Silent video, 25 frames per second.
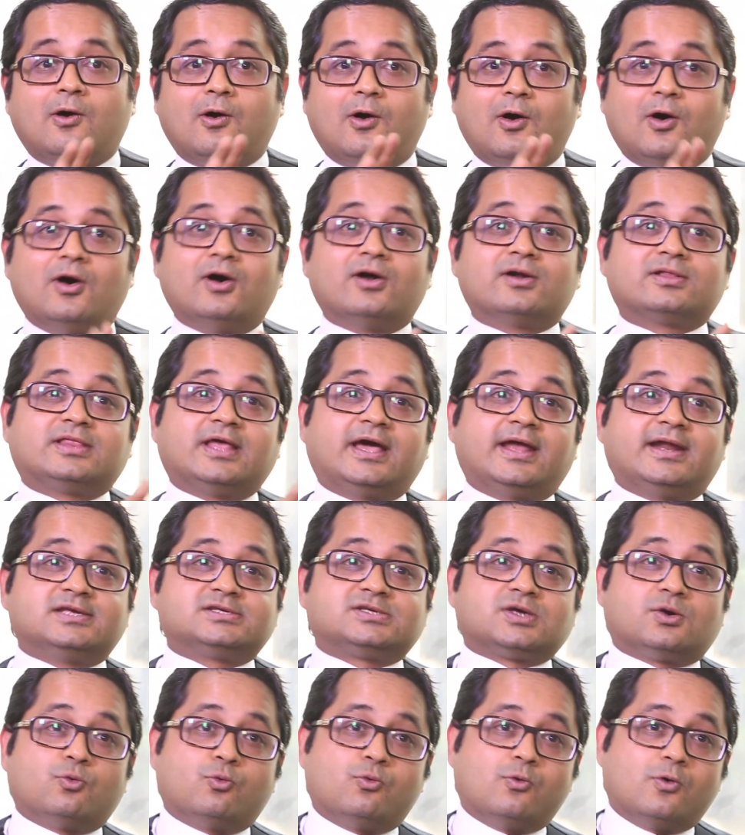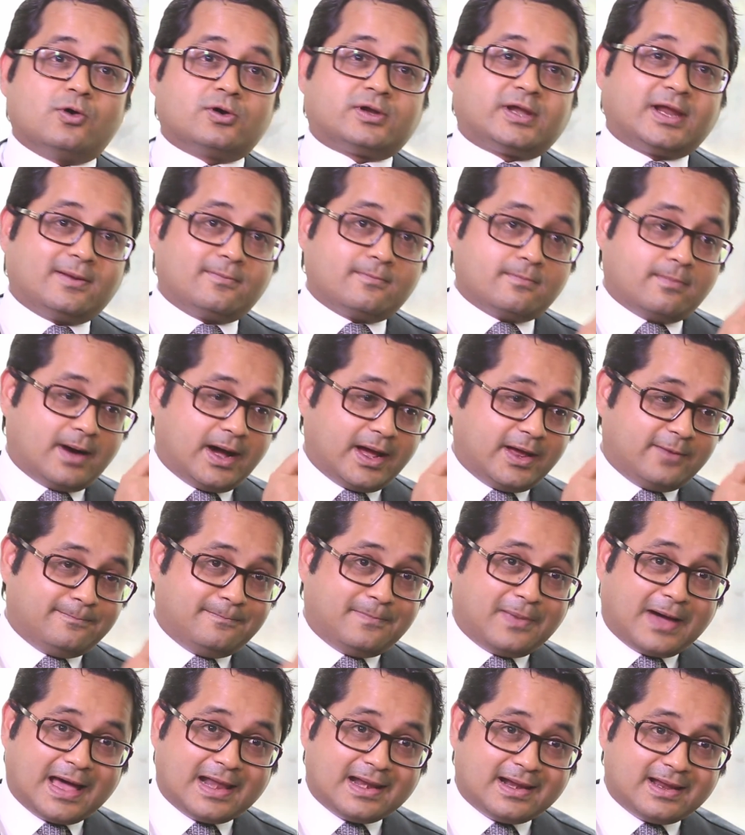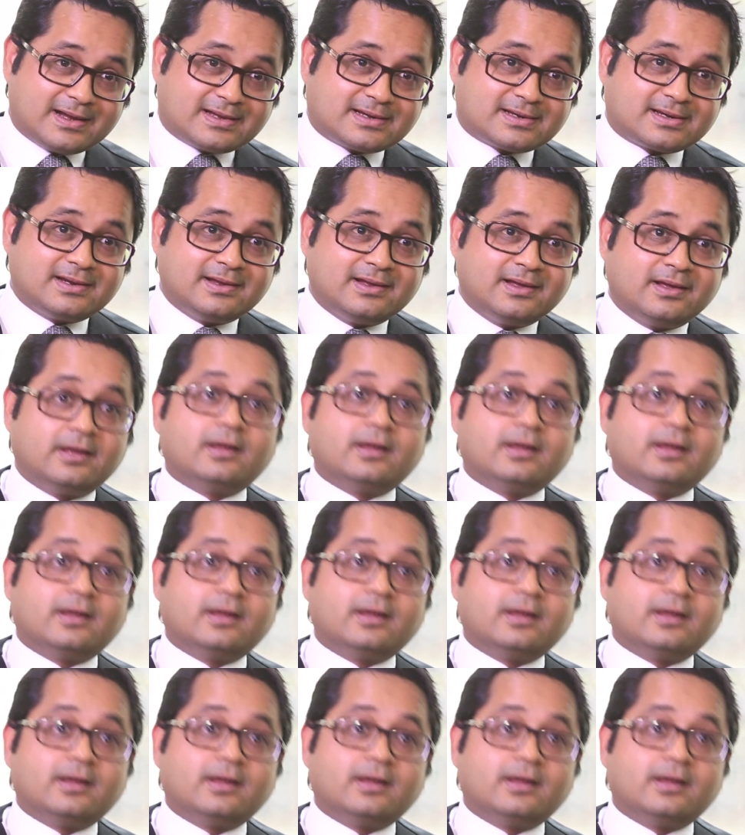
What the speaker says: or there is a voting by ballot,